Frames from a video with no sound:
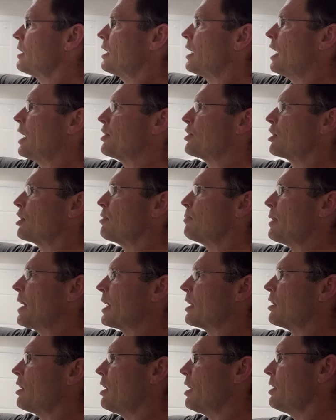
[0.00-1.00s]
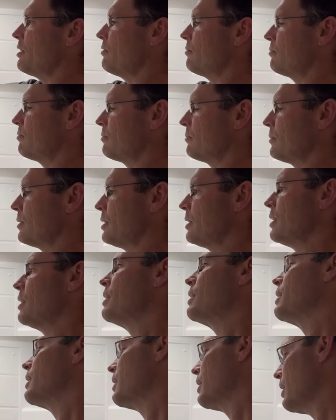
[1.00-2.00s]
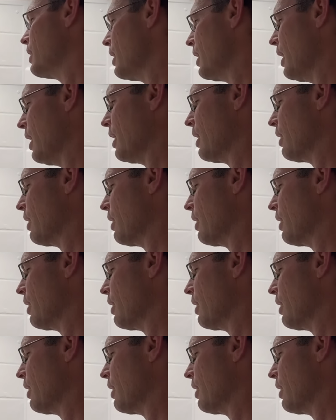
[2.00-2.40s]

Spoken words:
I turn it back on, and